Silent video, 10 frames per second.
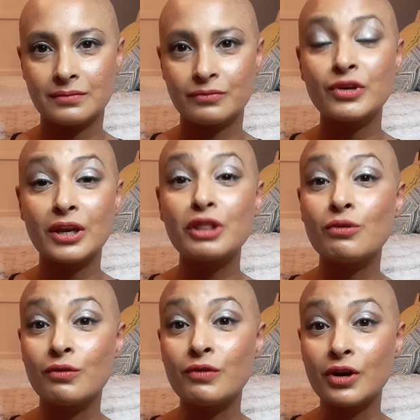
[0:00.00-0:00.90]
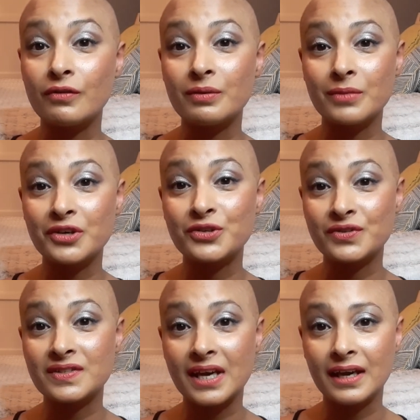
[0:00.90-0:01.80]
really thoughtful of him, I
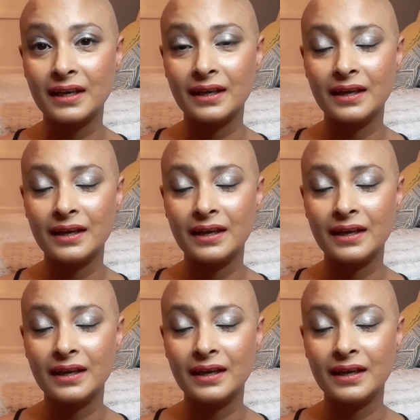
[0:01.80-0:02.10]
should say.